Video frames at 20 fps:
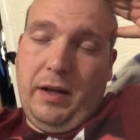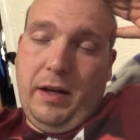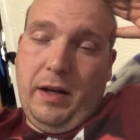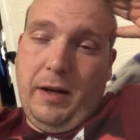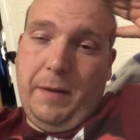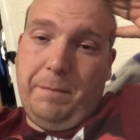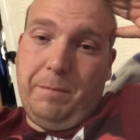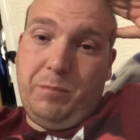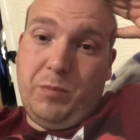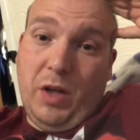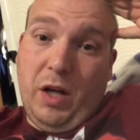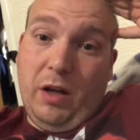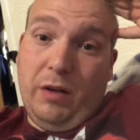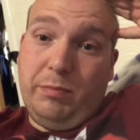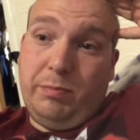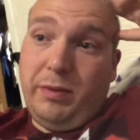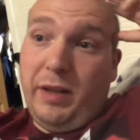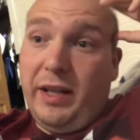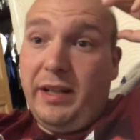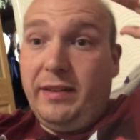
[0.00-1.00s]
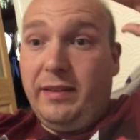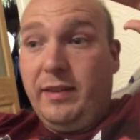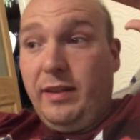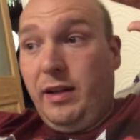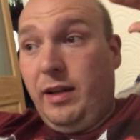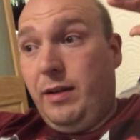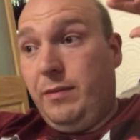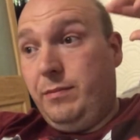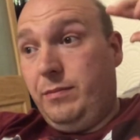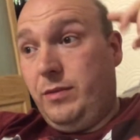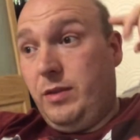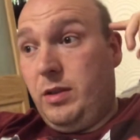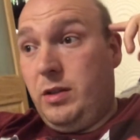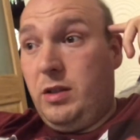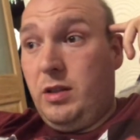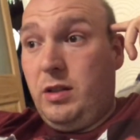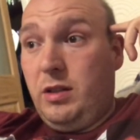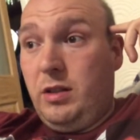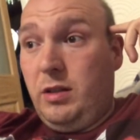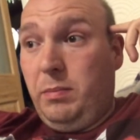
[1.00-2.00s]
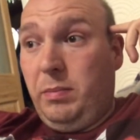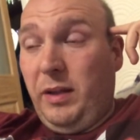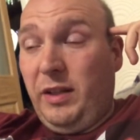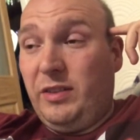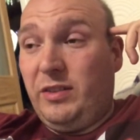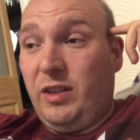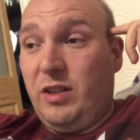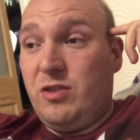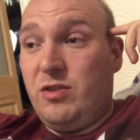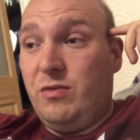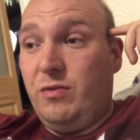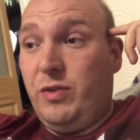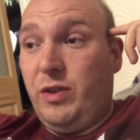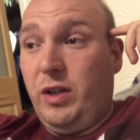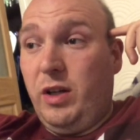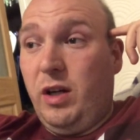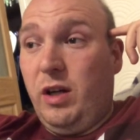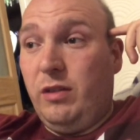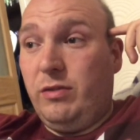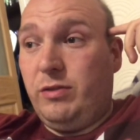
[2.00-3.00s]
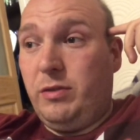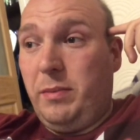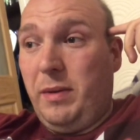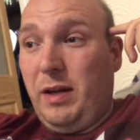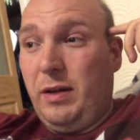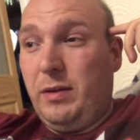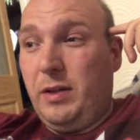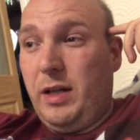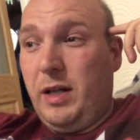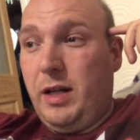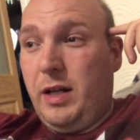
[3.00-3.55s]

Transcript: I've played the PlayStation VR for about